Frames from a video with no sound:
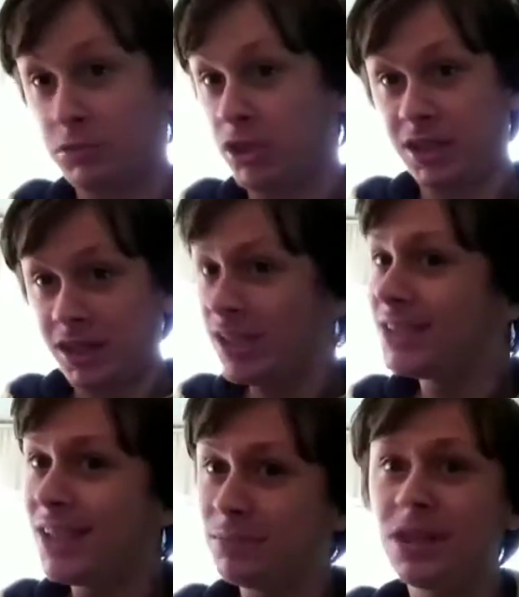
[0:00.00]
He
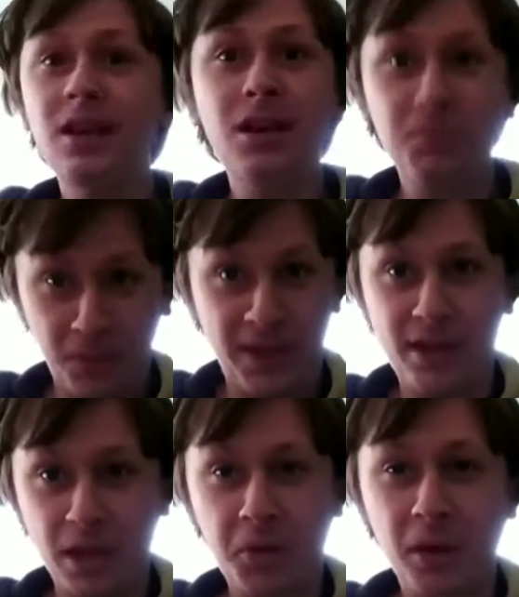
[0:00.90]
seems to be the
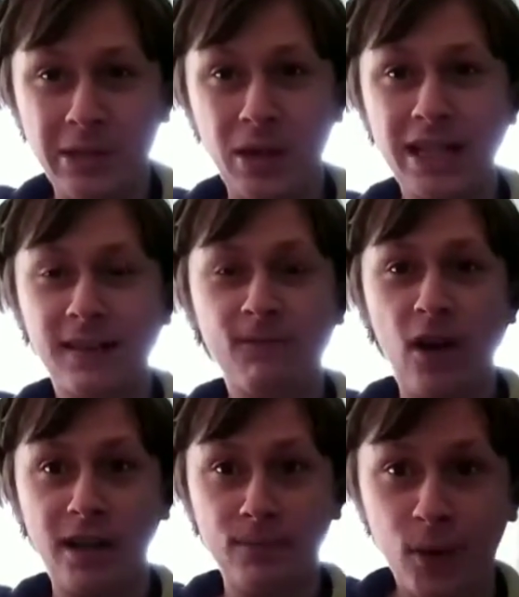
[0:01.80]
only one who has a
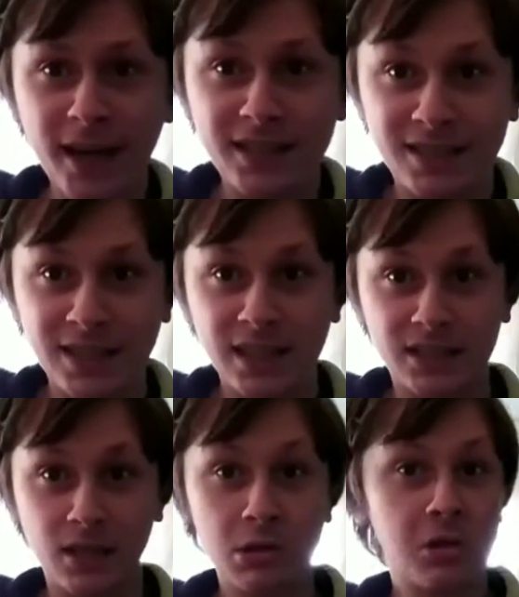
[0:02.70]
fucking brain and says,